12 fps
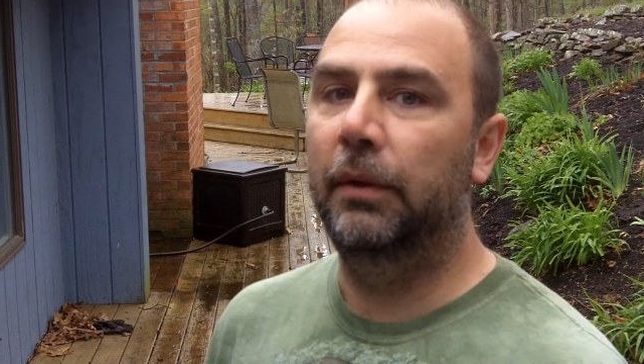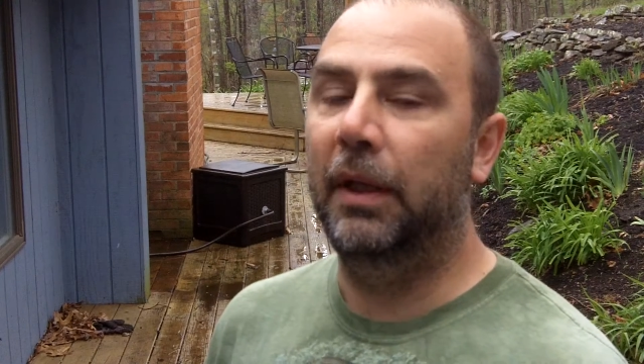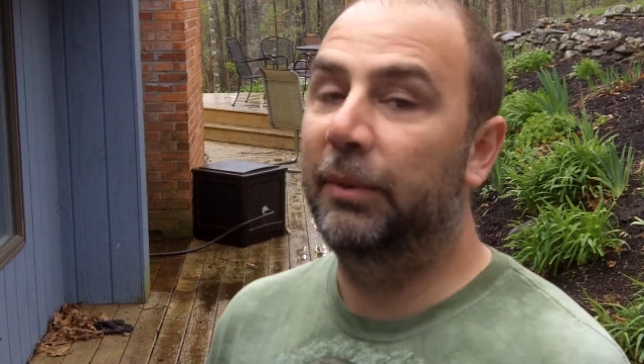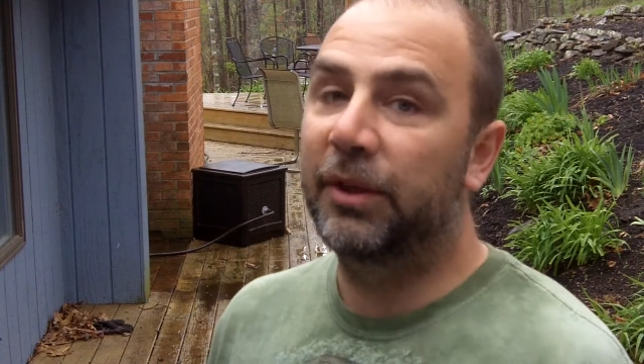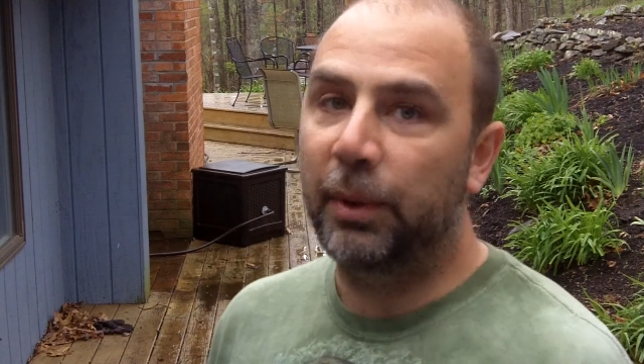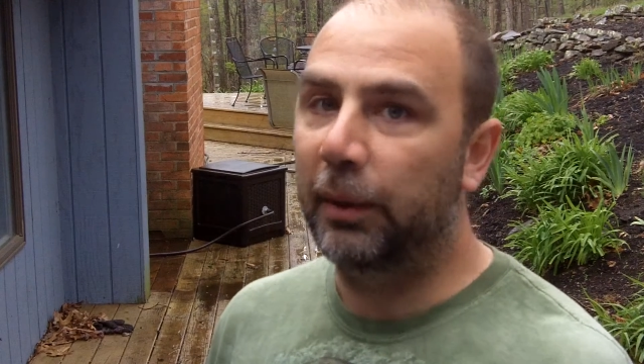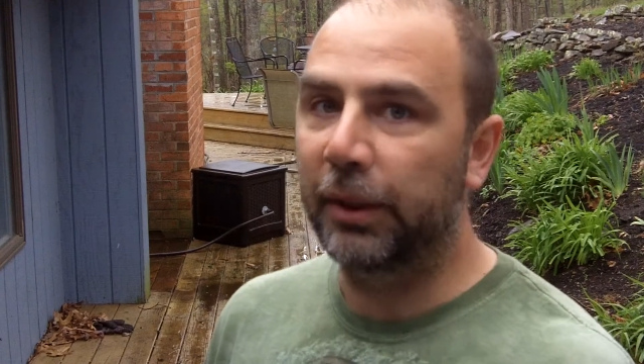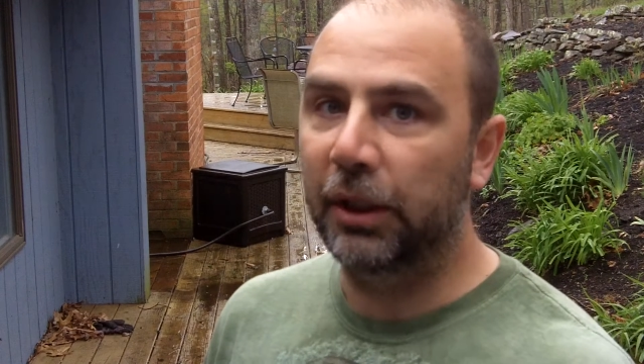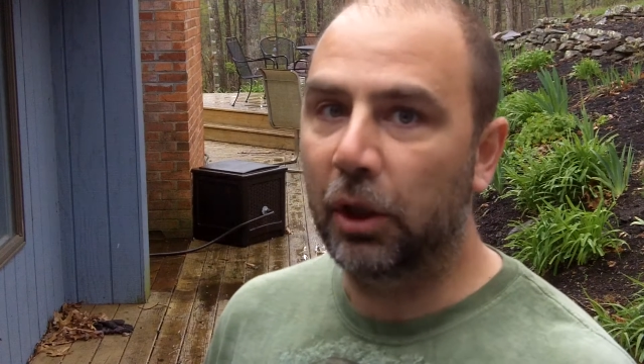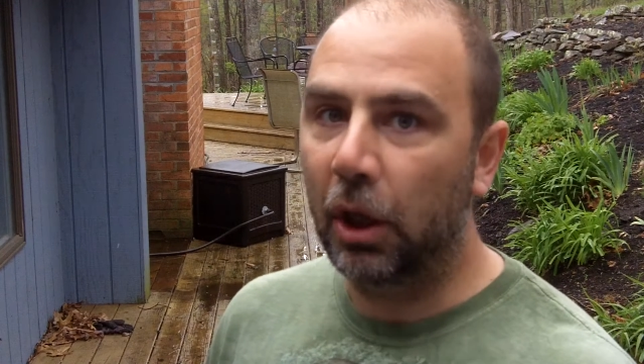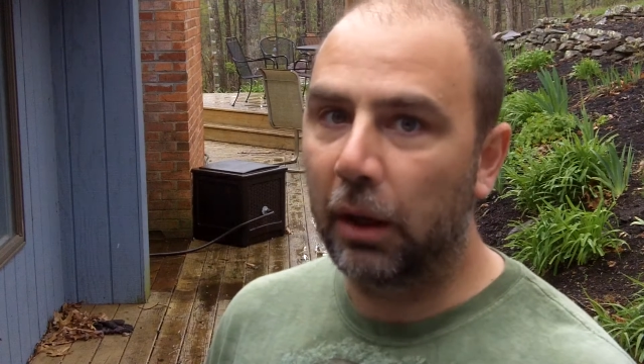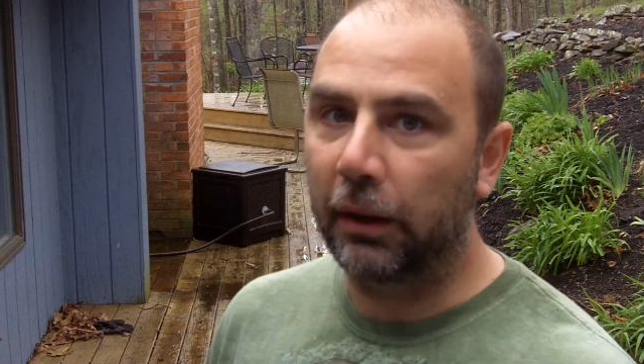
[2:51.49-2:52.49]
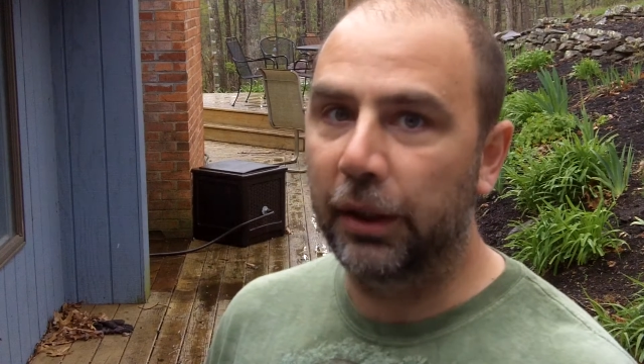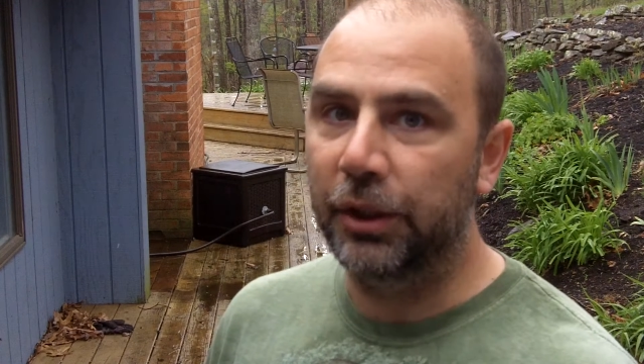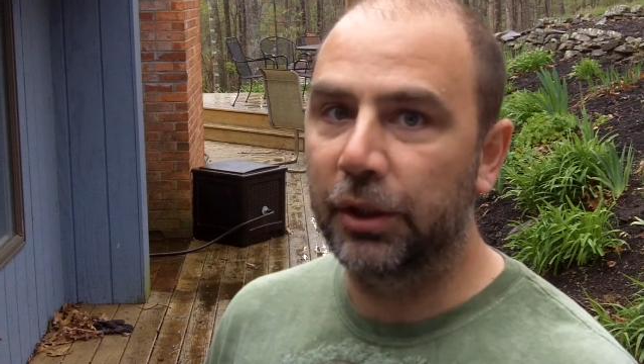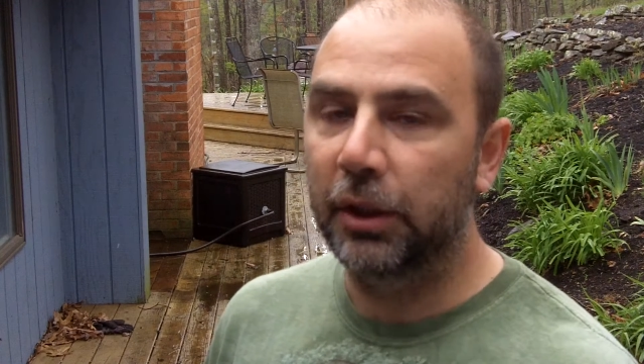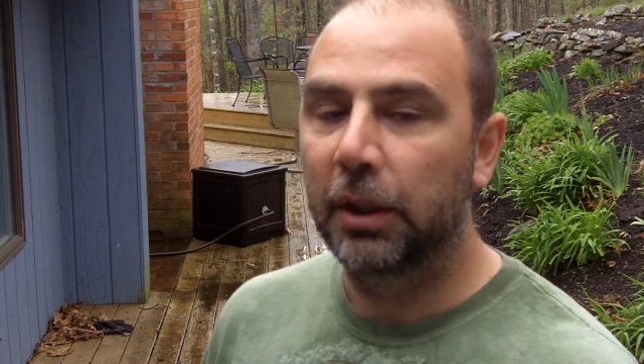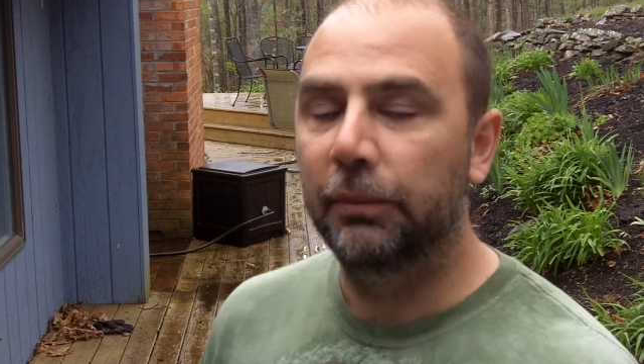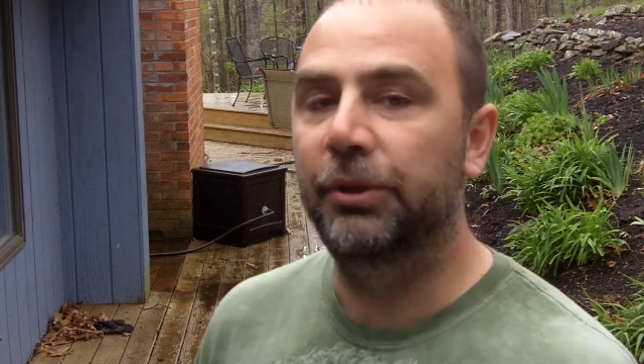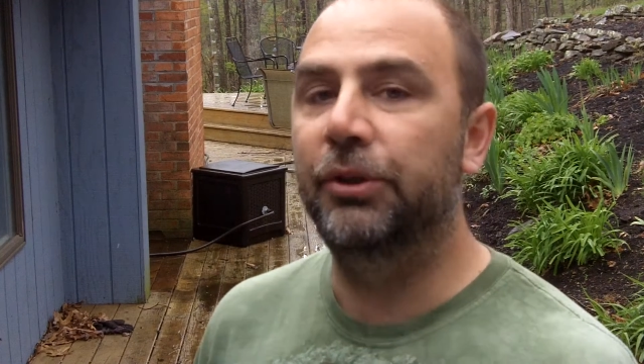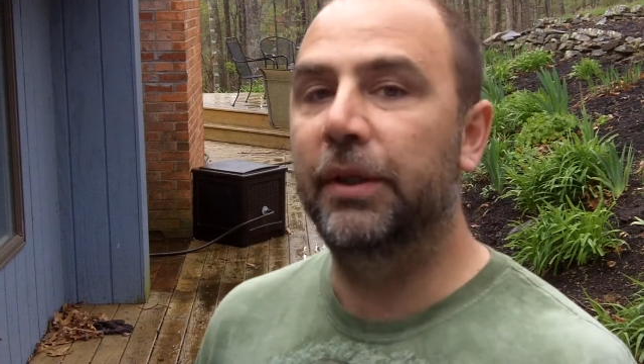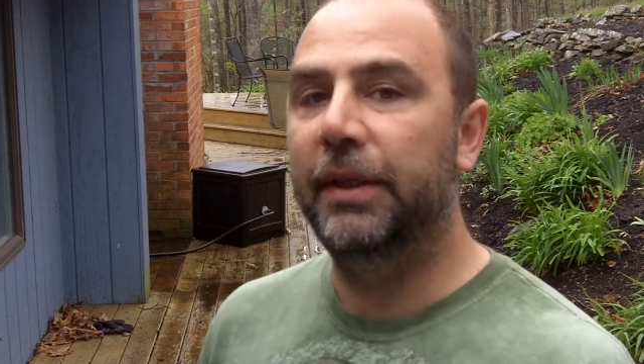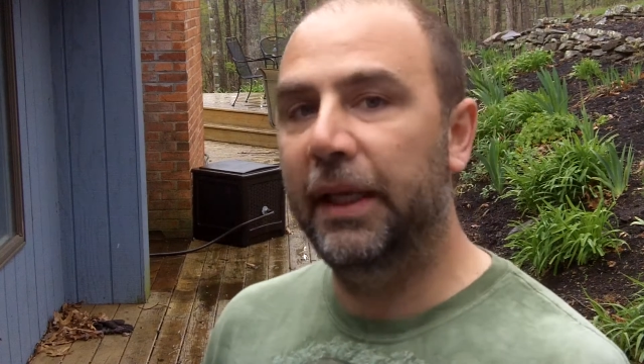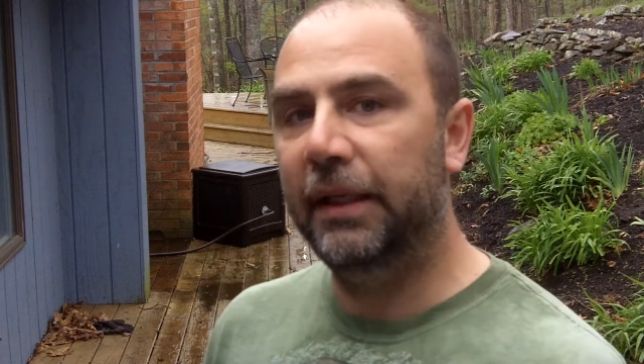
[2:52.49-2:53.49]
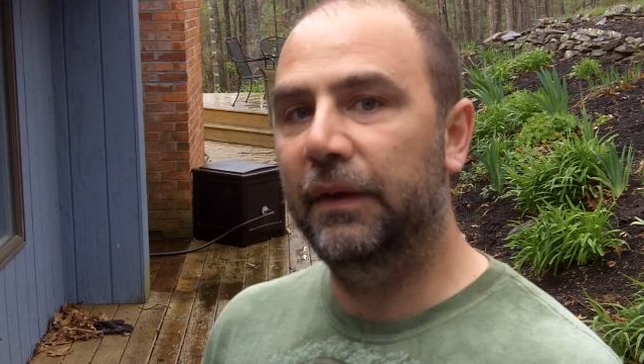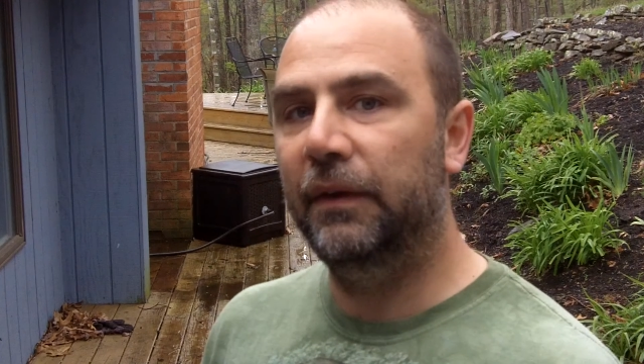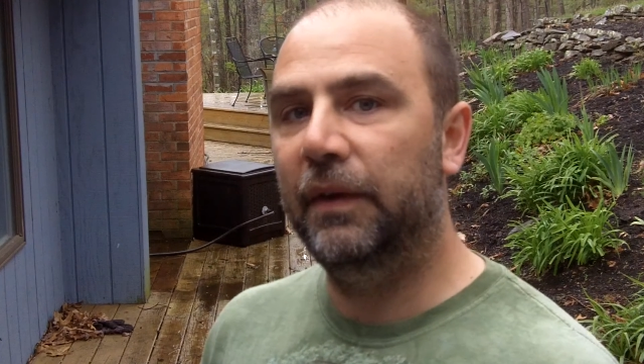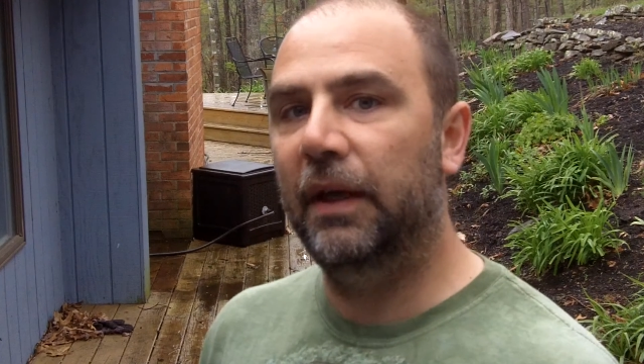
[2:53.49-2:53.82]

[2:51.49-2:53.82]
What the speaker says: That means you might be in college, but you could take these